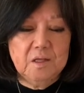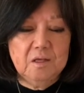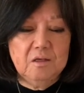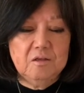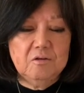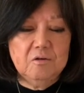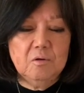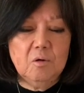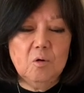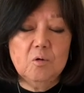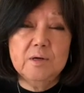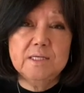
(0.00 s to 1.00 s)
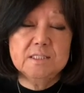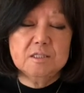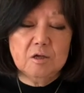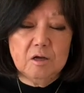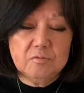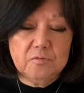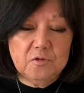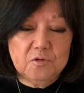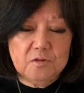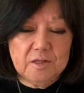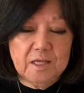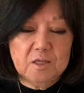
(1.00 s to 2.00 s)
You're always
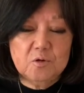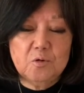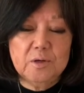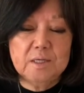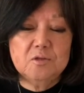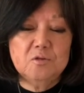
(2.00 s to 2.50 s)
thoughtful and quick